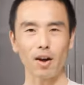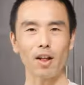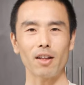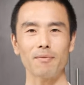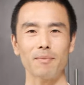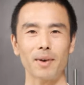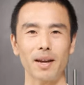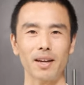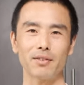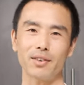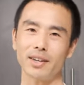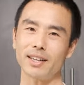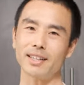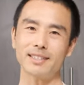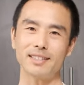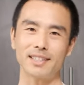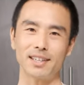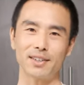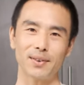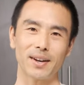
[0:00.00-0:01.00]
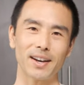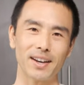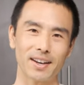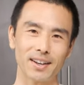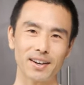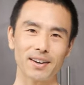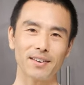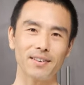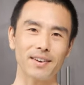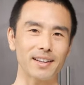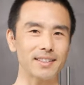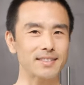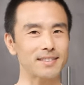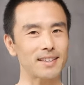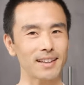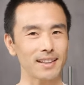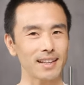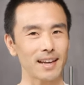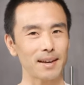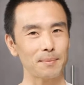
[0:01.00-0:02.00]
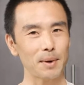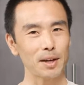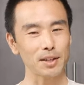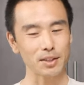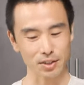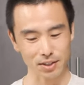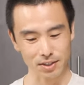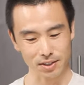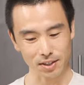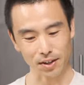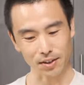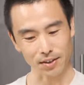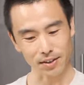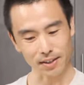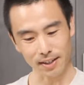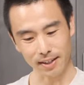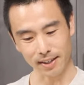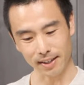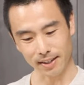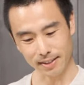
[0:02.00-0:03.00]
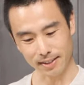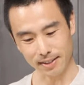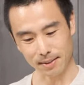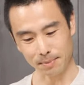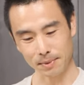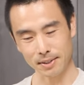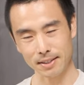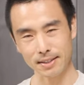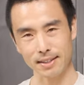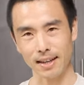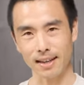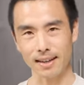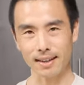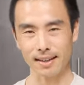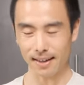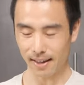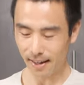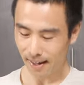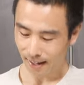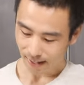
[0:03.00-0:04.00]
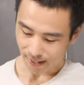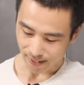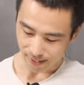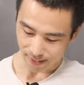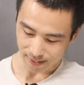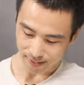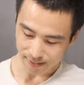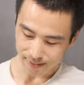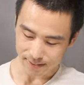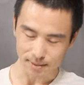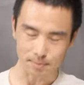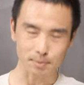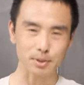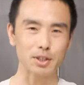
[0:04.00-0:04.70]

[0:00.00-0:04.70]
all of my ingredients here ready to go and it's not that much. All you need is some steak and some